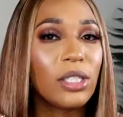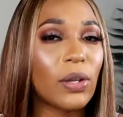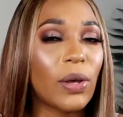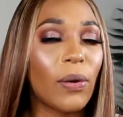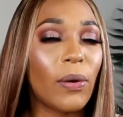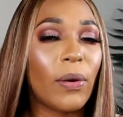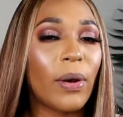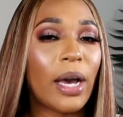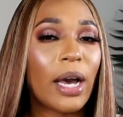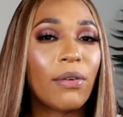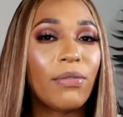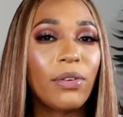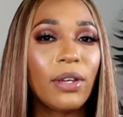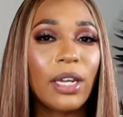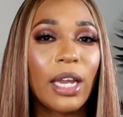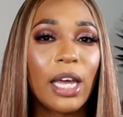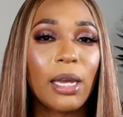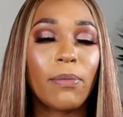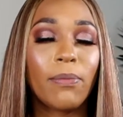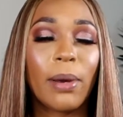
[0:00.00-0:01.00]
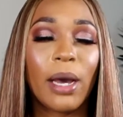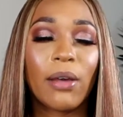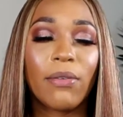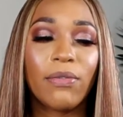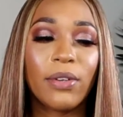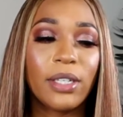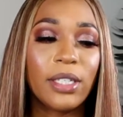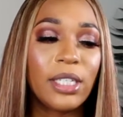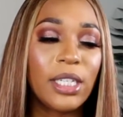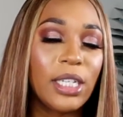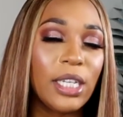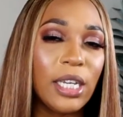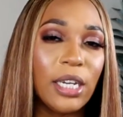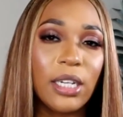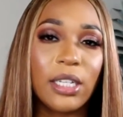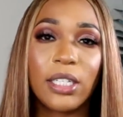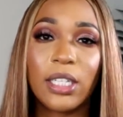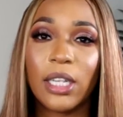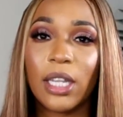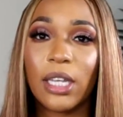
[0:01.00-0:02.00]
So I feel like by Fenty
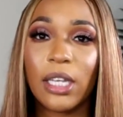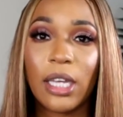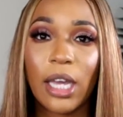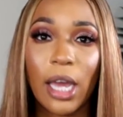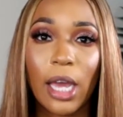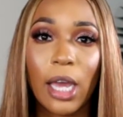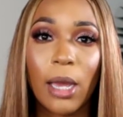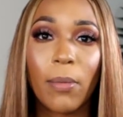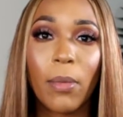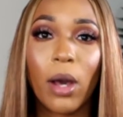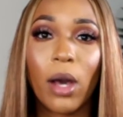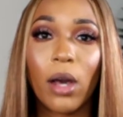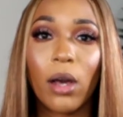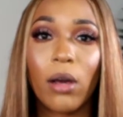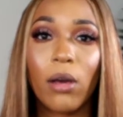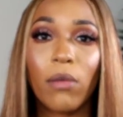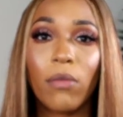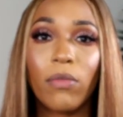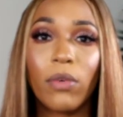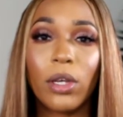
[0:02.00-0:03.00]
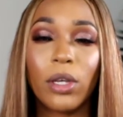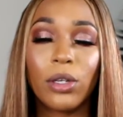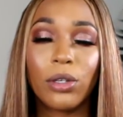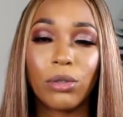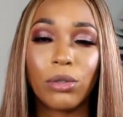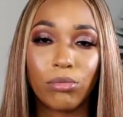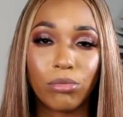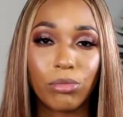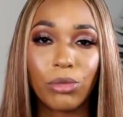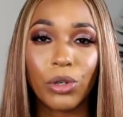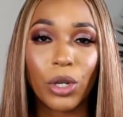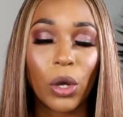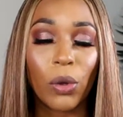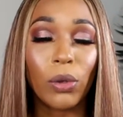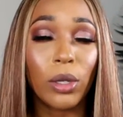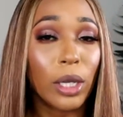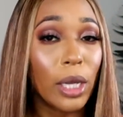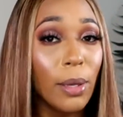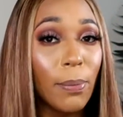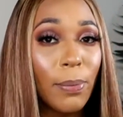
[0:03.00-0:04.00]
getting into the game of, you know,
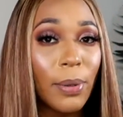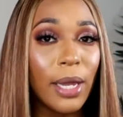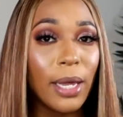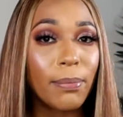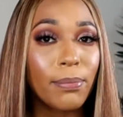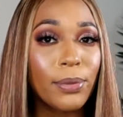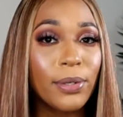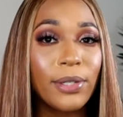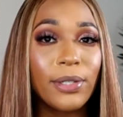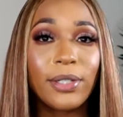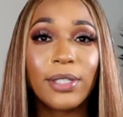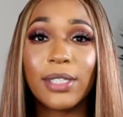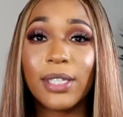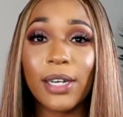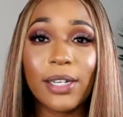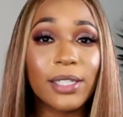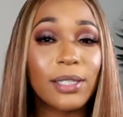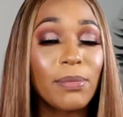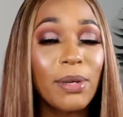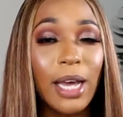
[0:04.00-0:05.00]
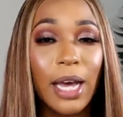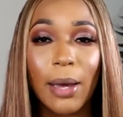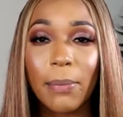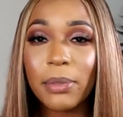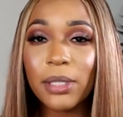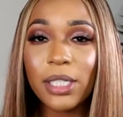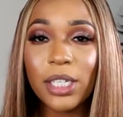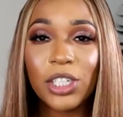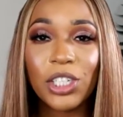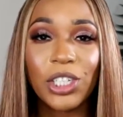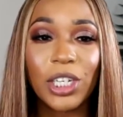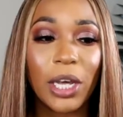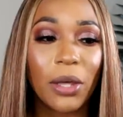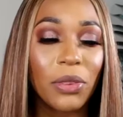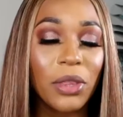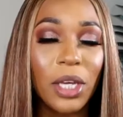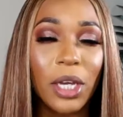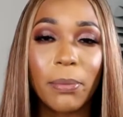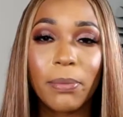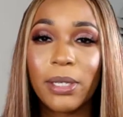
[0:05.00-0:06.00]
lip plumpers, there's some competition
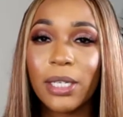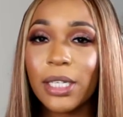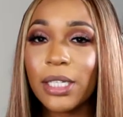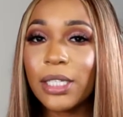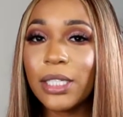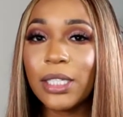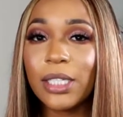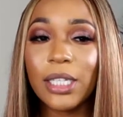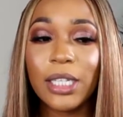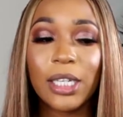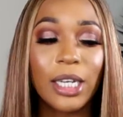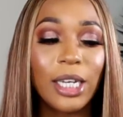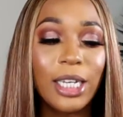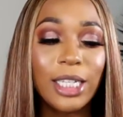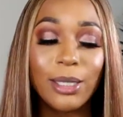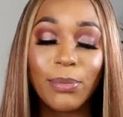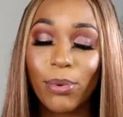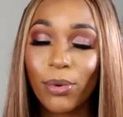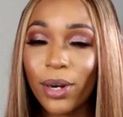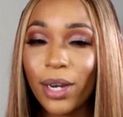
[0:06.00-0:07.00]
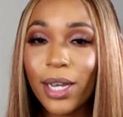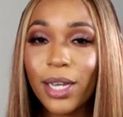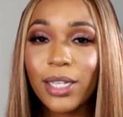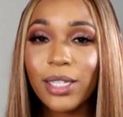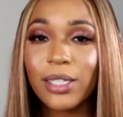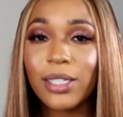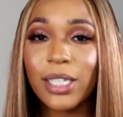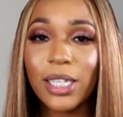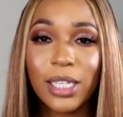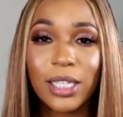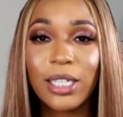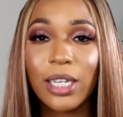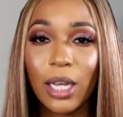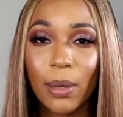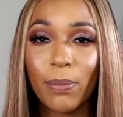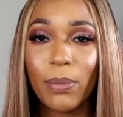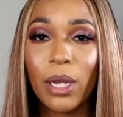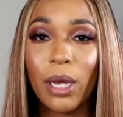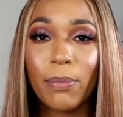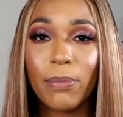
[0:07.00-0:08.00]
out there because these brands, these
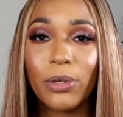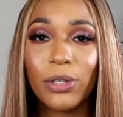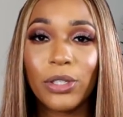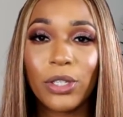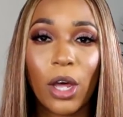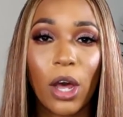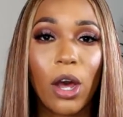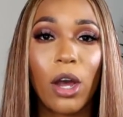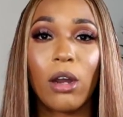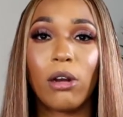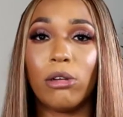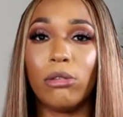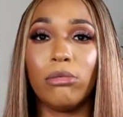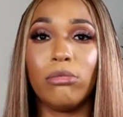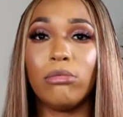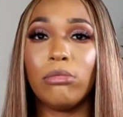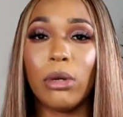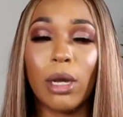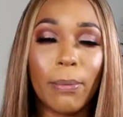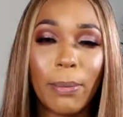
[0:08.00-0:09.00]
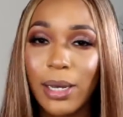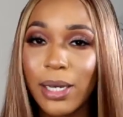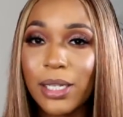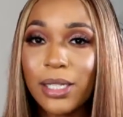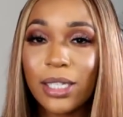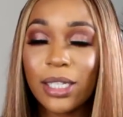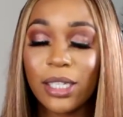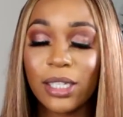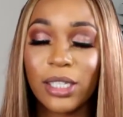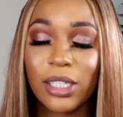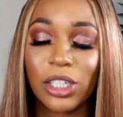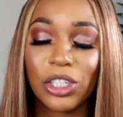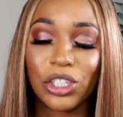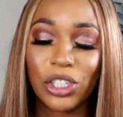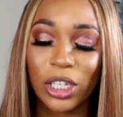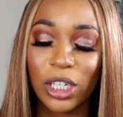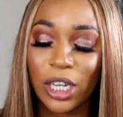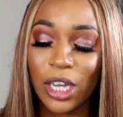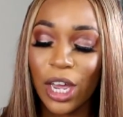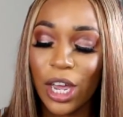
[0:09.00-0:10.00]
lip plumpers are amazing
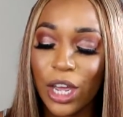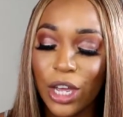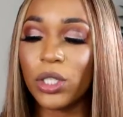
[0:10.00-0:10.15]
essentially.